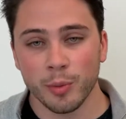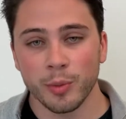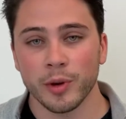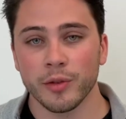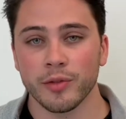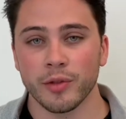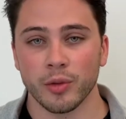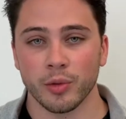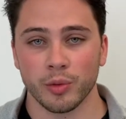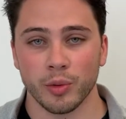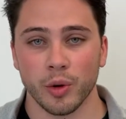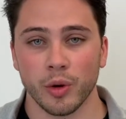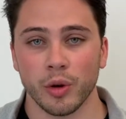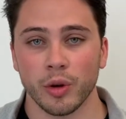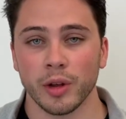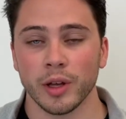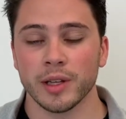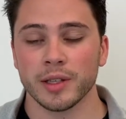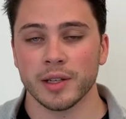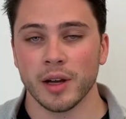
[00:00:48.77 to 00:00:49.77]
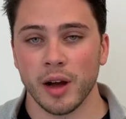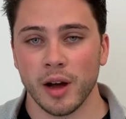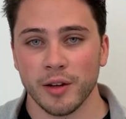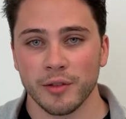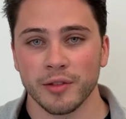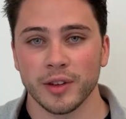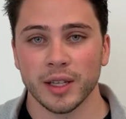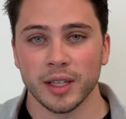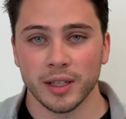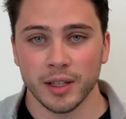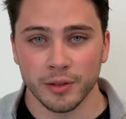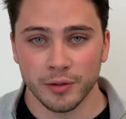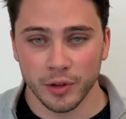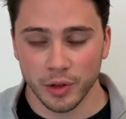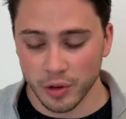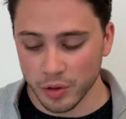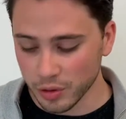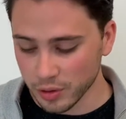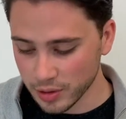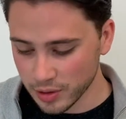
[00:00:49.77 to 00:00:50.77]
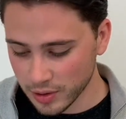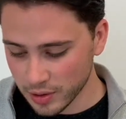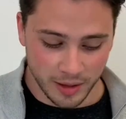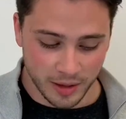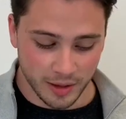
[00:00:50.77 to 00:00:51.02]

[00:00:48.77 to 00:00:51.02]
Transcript: of the role is often difficult.